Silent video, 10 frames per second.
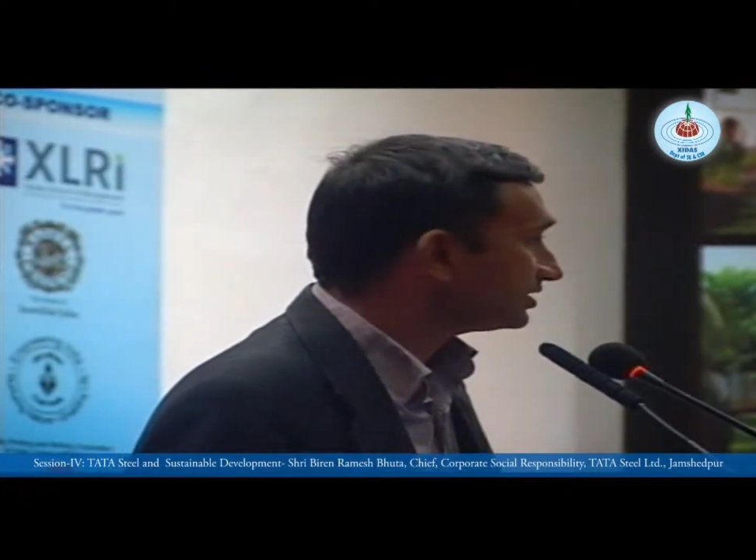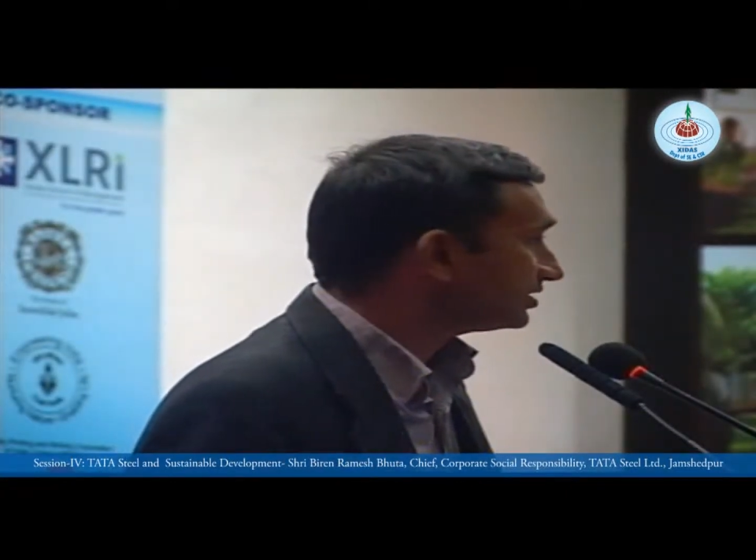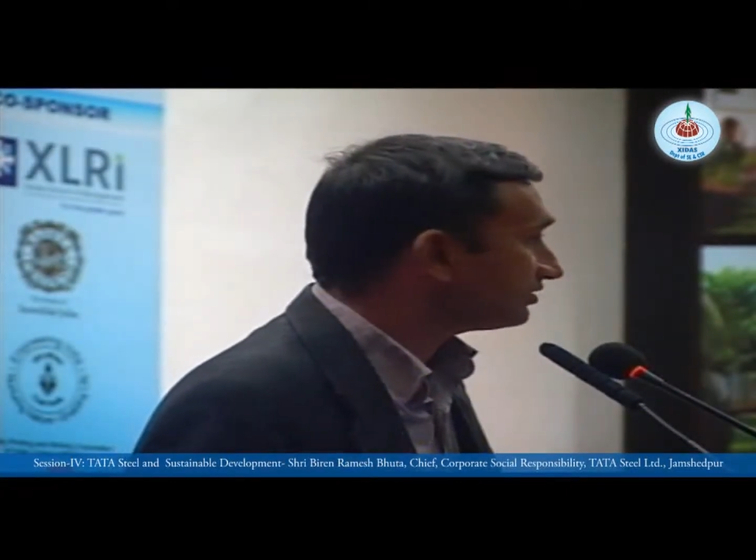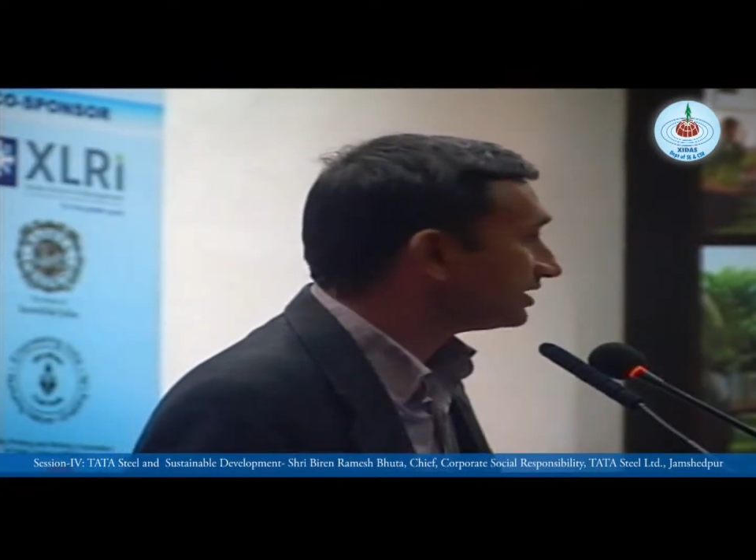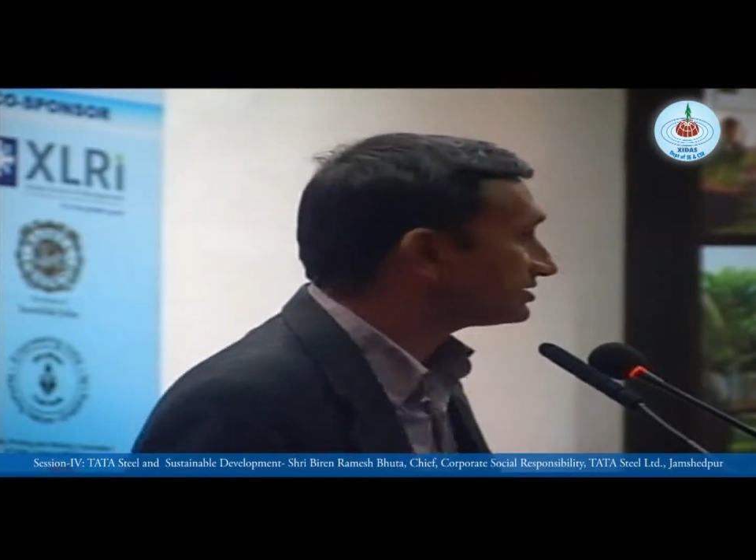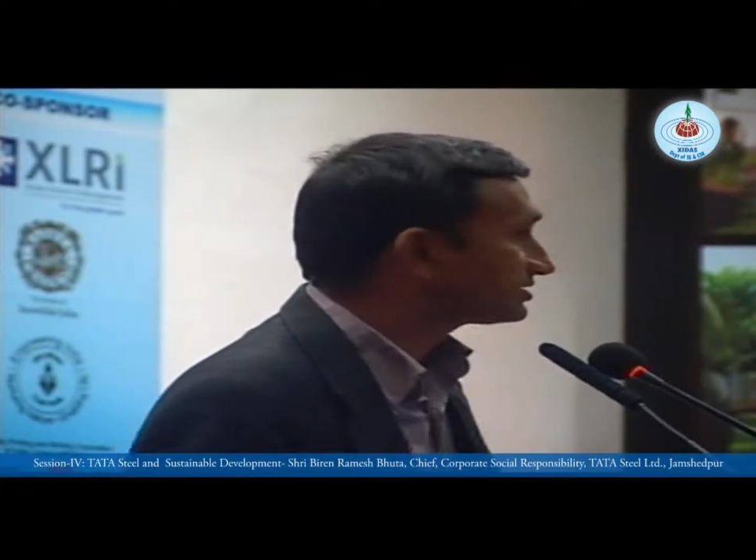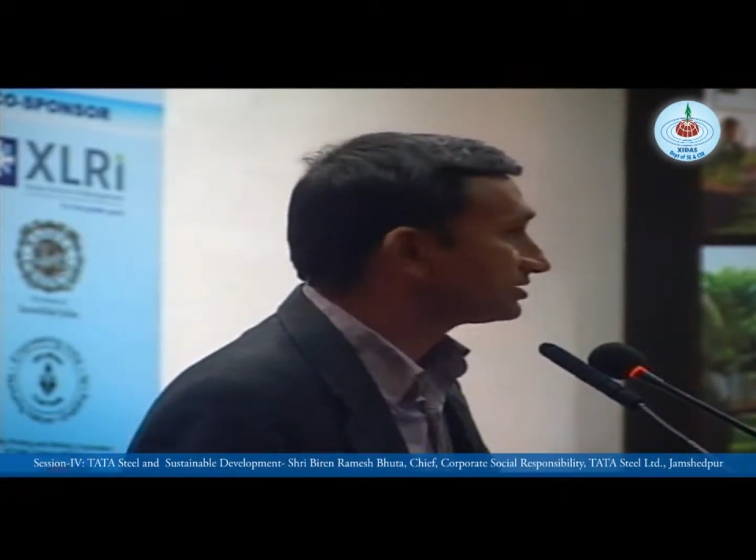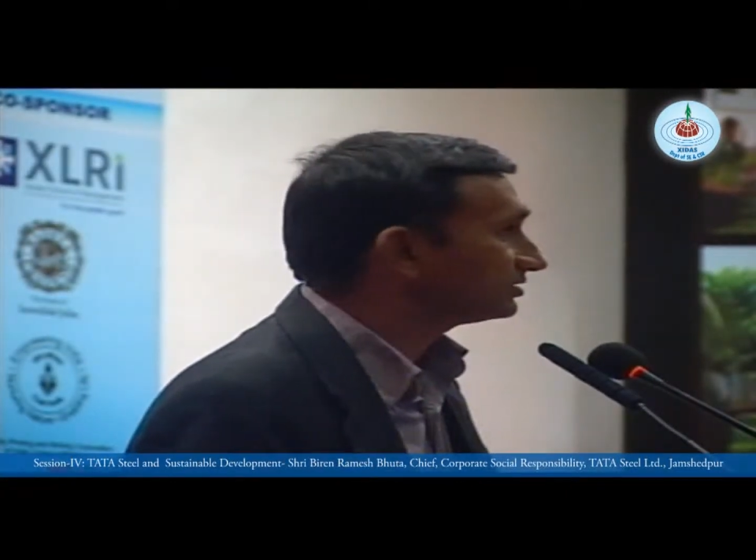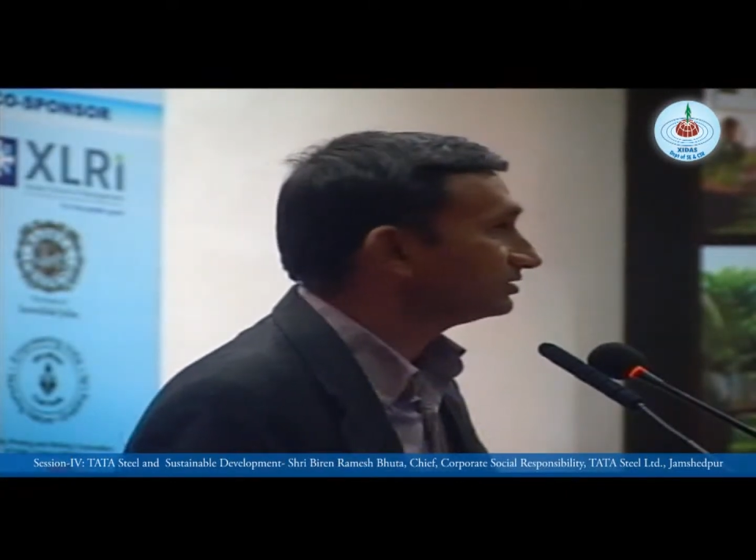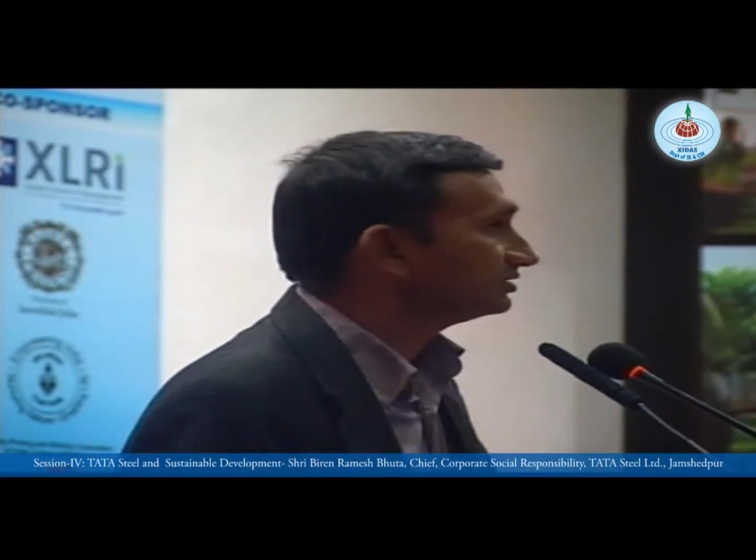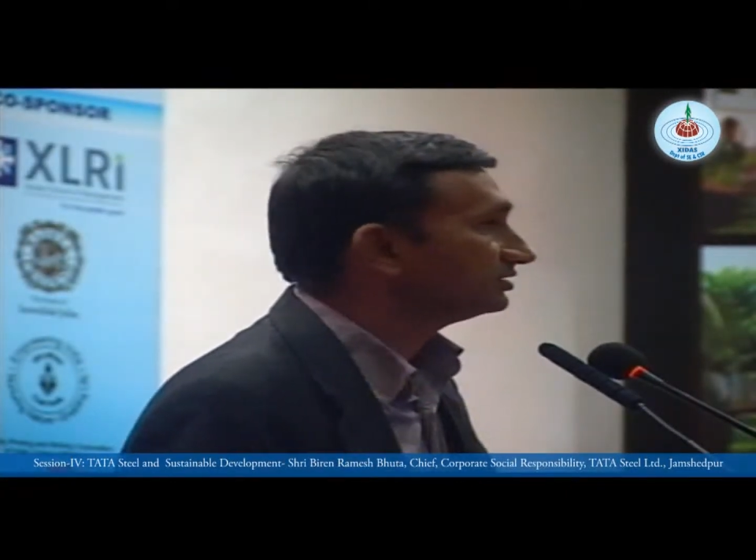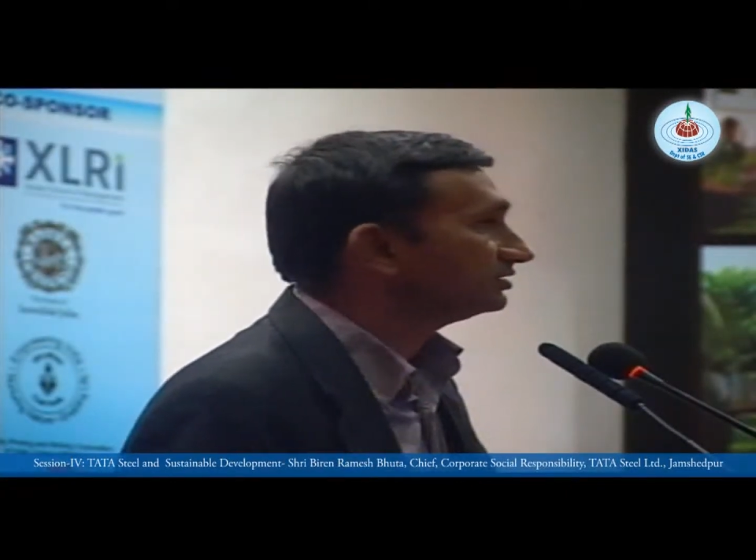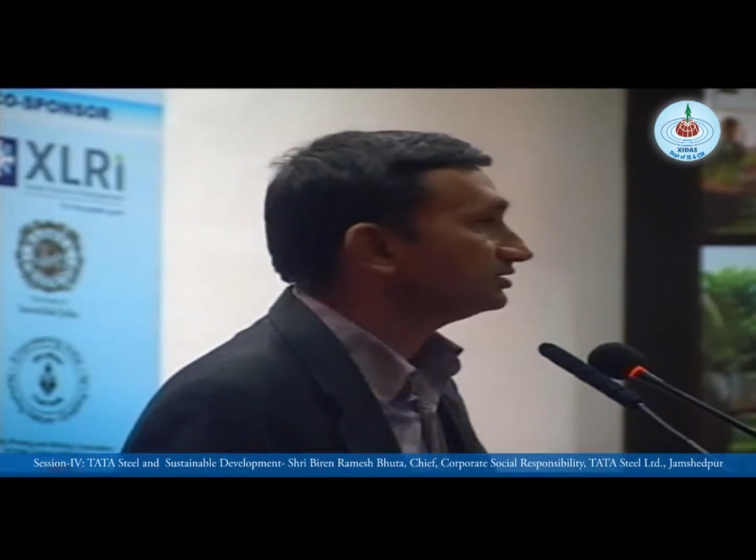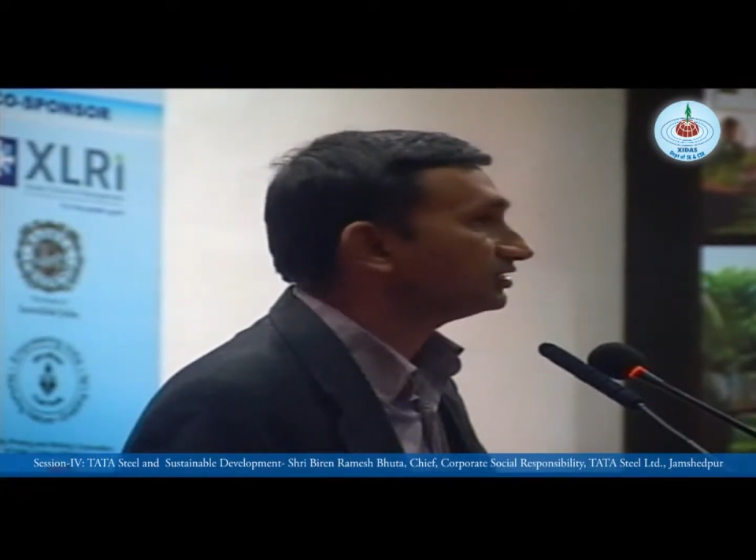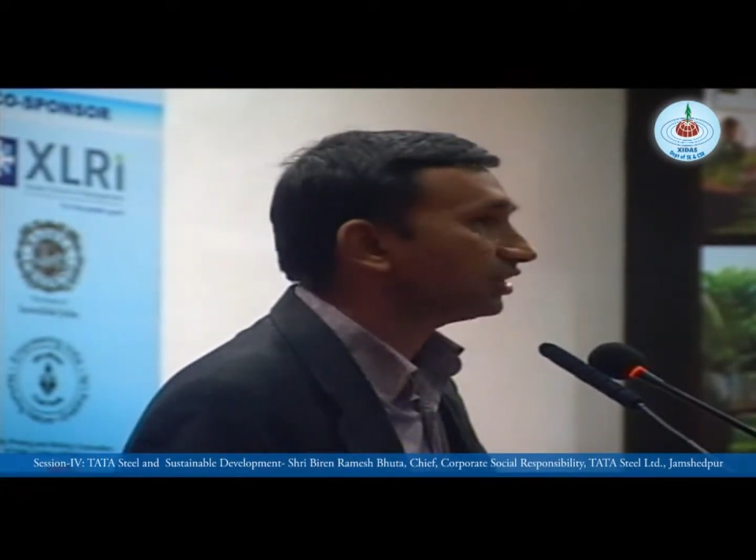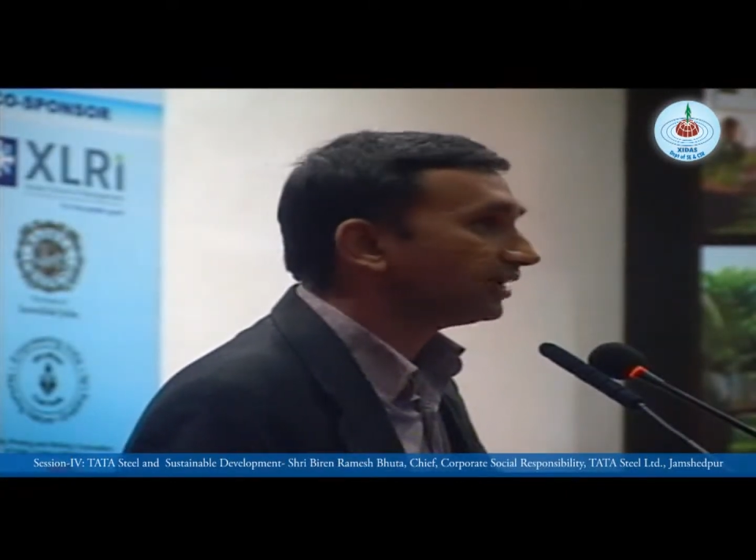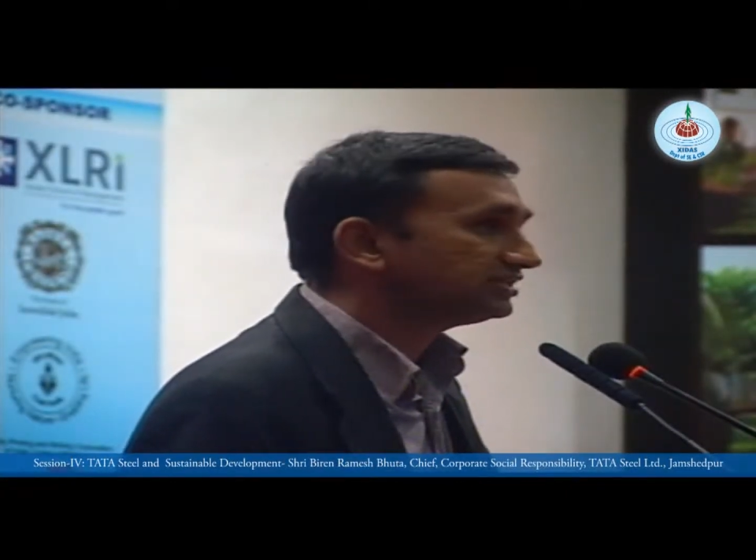Trust, the Dorabji